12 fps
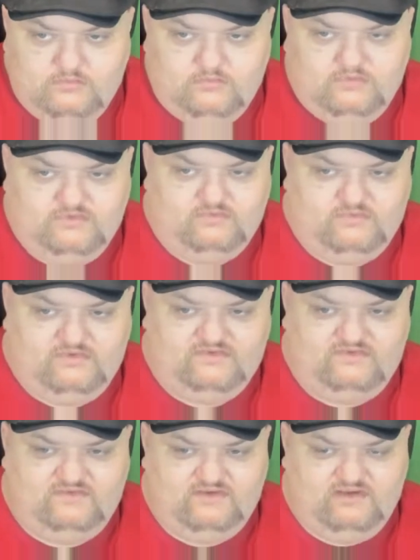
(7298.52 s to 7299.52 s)
where's
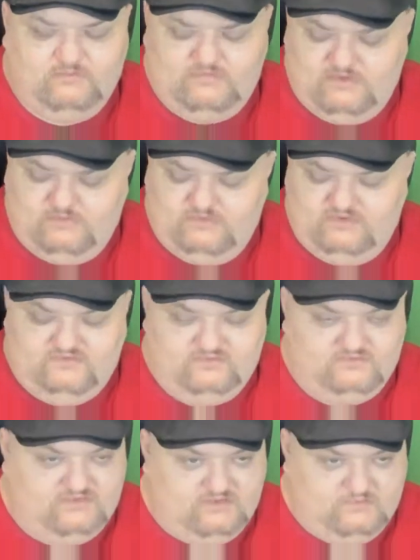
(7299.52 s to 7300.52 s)
what's his name at? We need
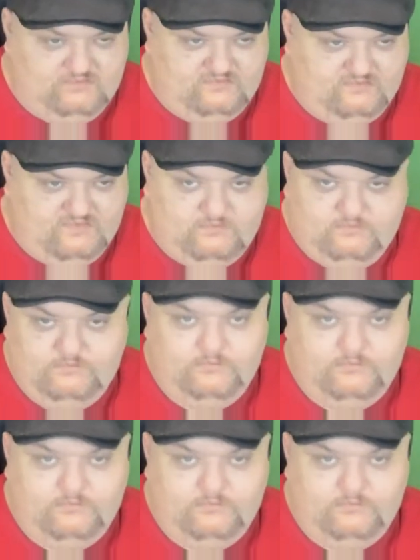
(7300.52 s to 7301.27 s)
some tippage, man.